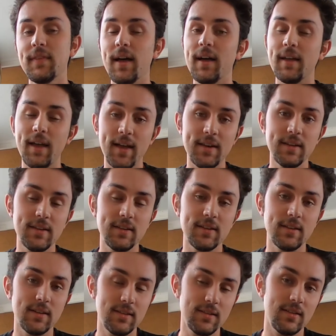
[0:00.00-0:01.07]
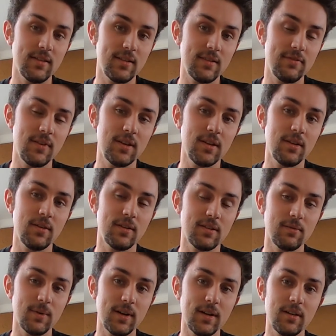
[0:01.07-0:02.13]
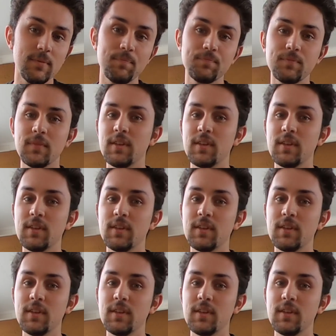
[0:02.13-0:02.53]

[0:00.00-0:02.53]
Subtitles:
that edit into this video as well.